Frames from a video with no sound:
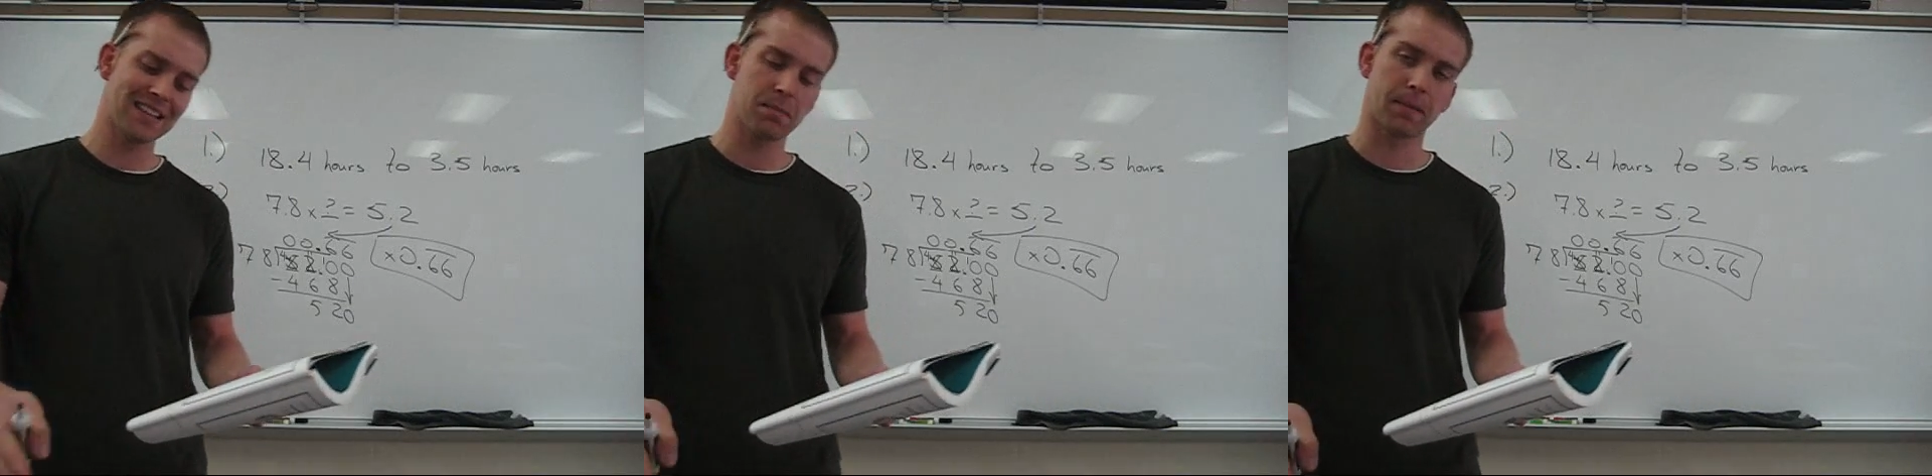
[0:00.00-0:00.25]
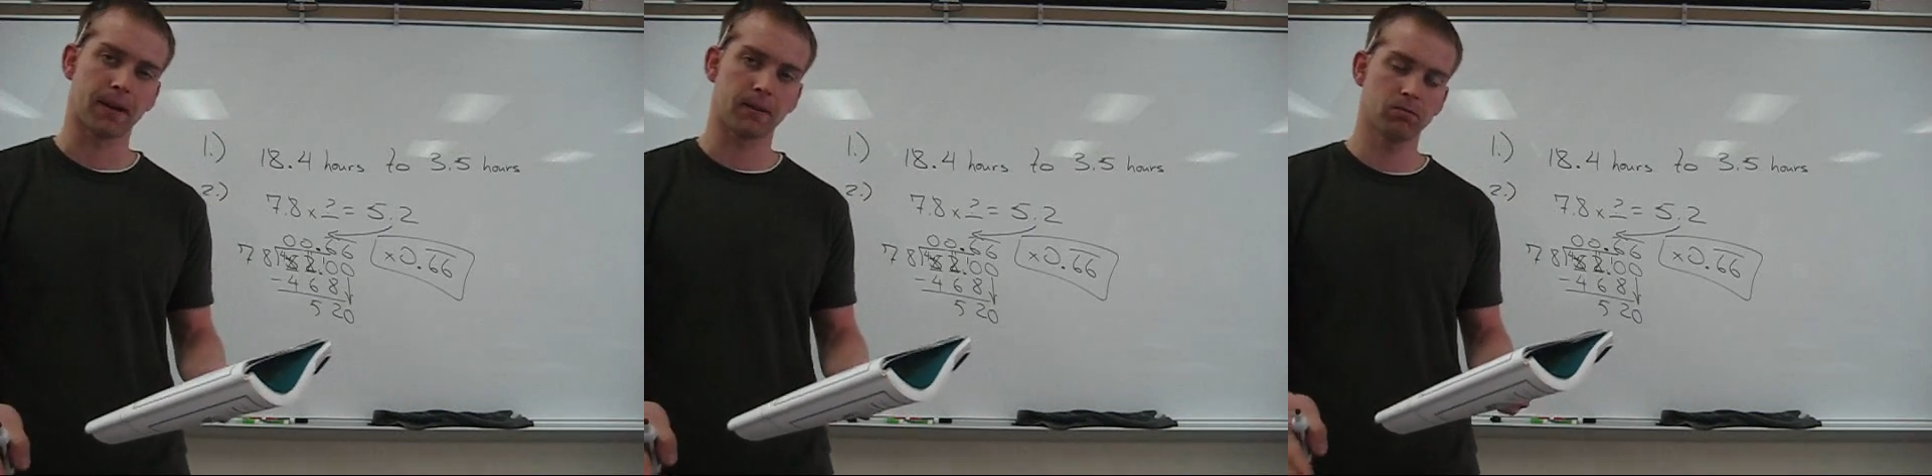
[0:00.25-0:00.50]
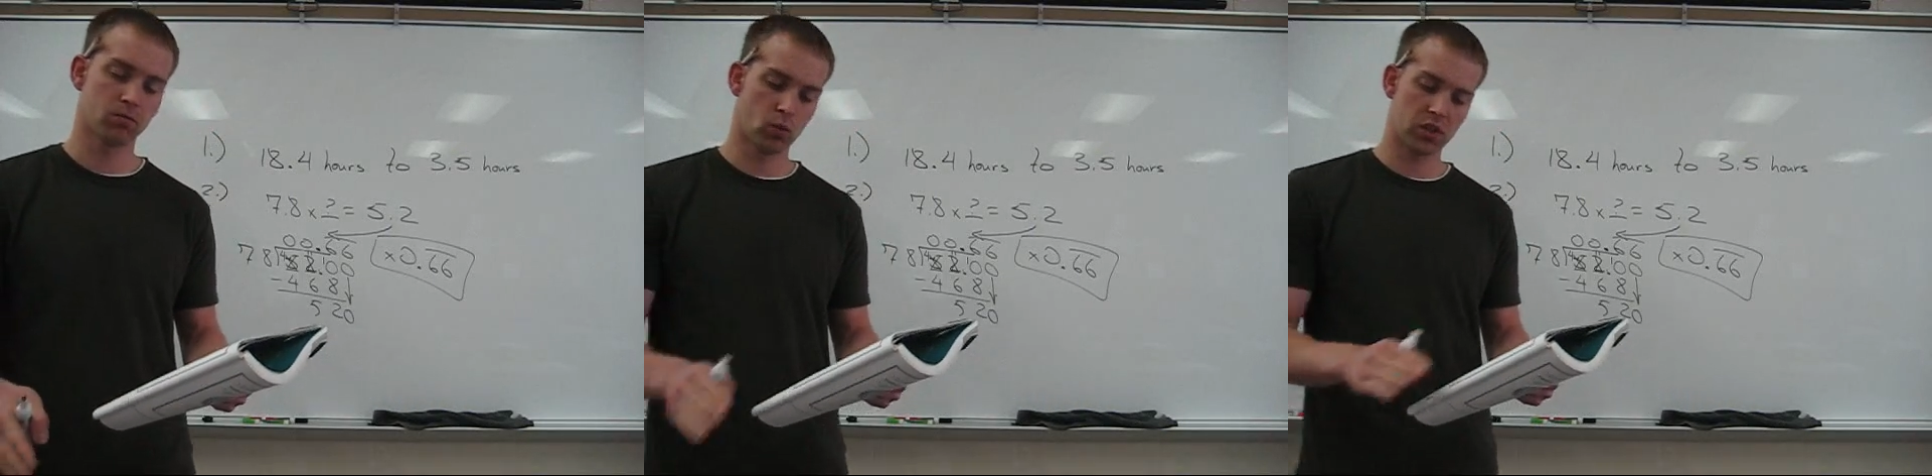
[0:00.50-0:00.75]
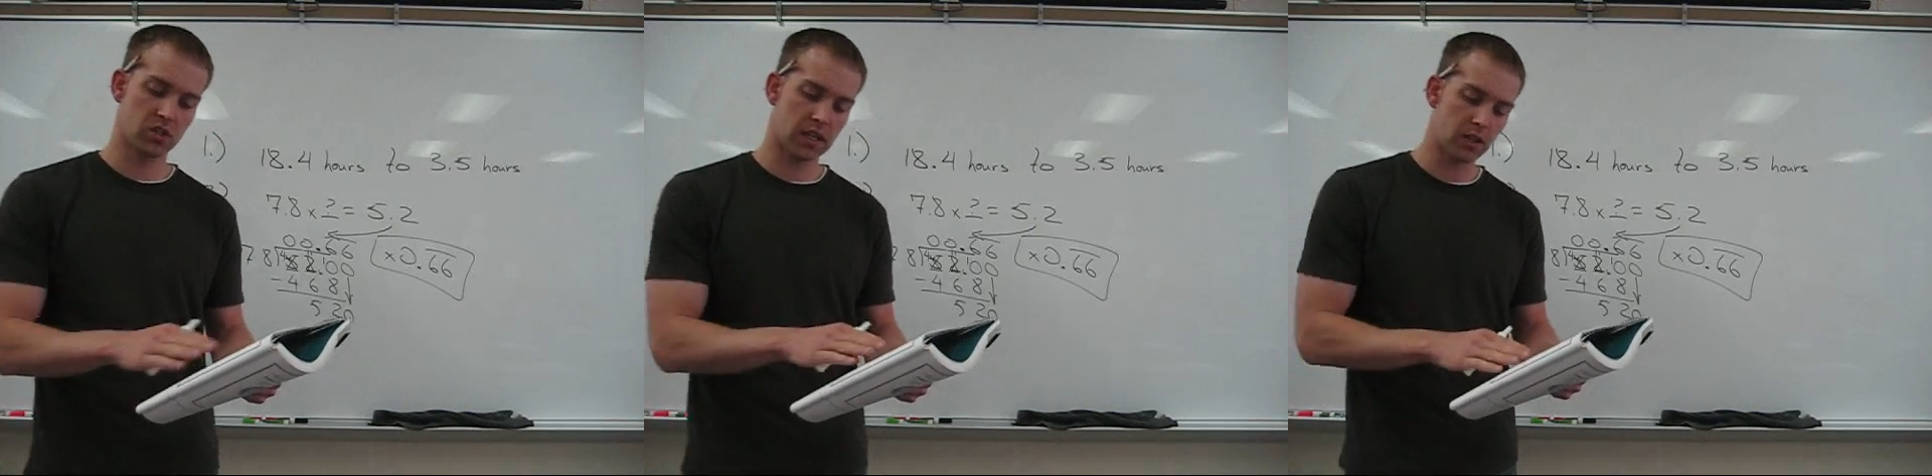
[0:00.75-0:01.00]
sleeping,
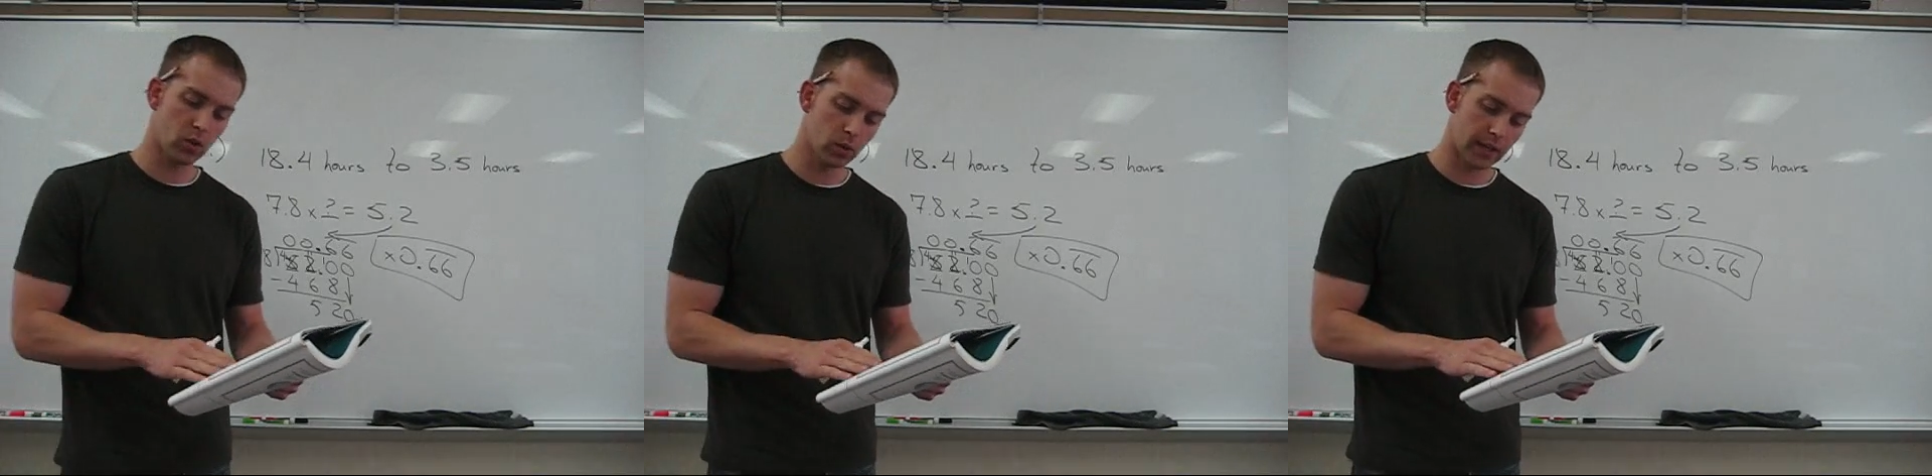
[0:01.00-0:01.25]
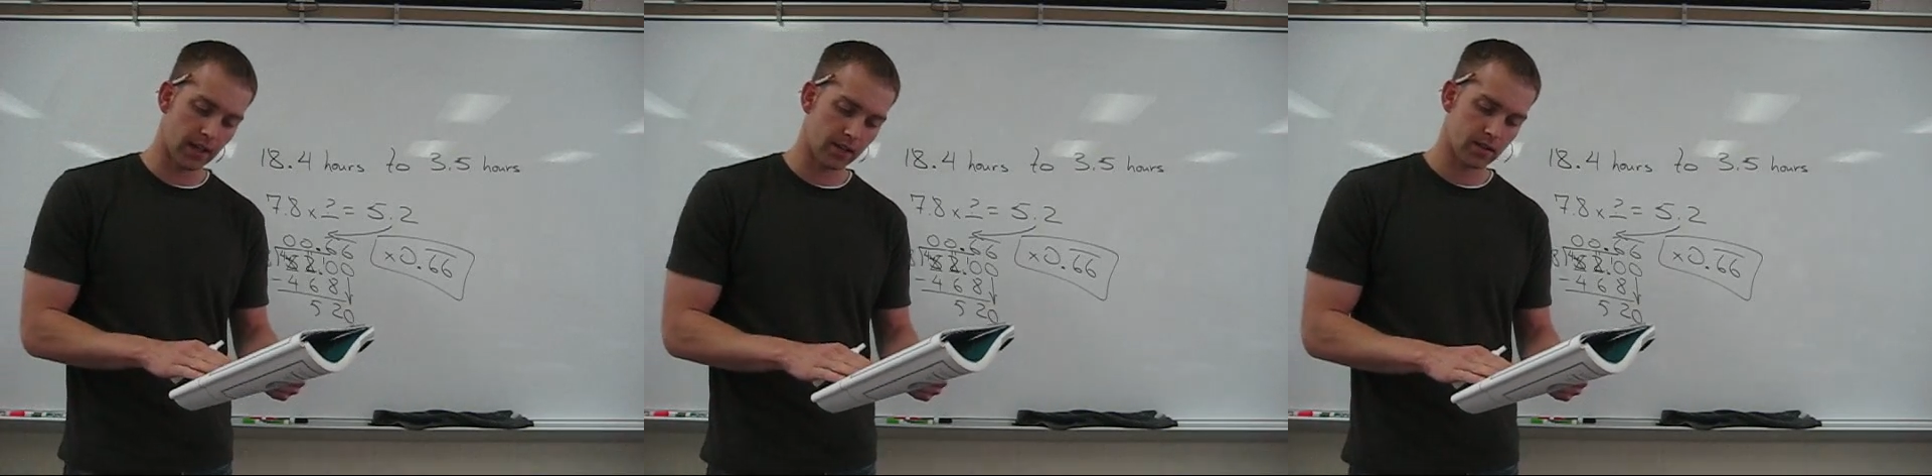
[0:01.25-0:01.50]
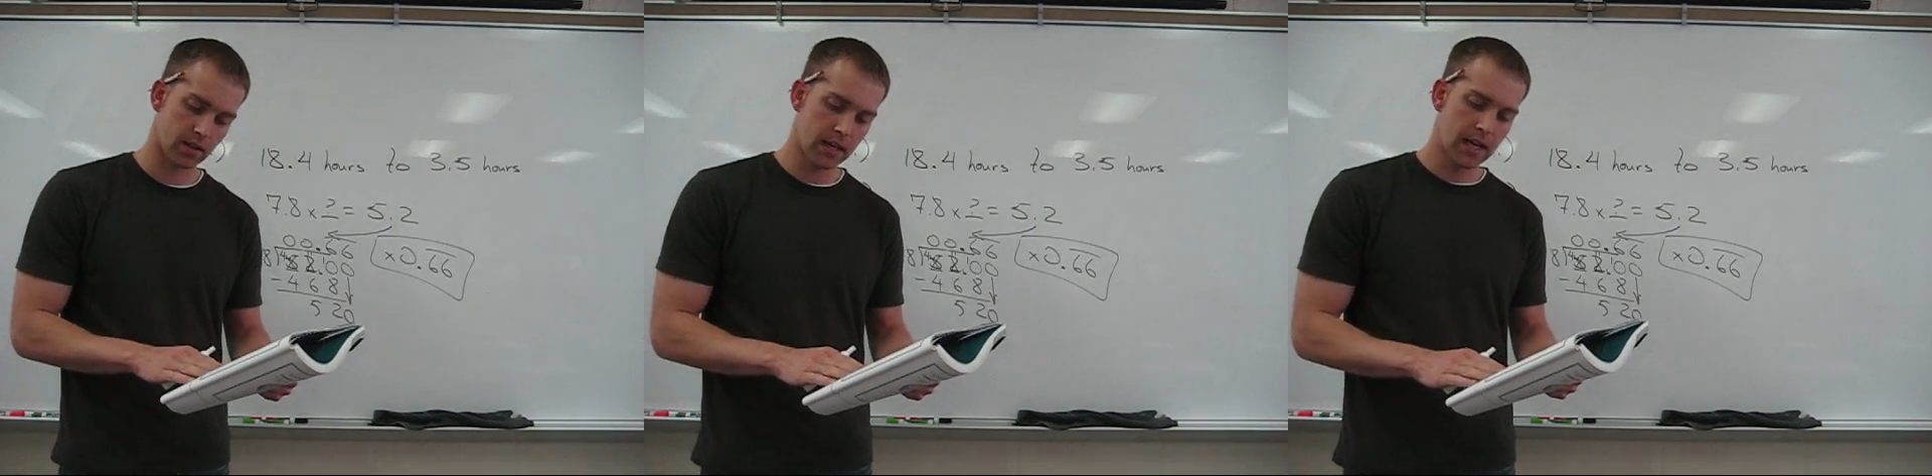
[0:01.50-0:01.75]
which they do list,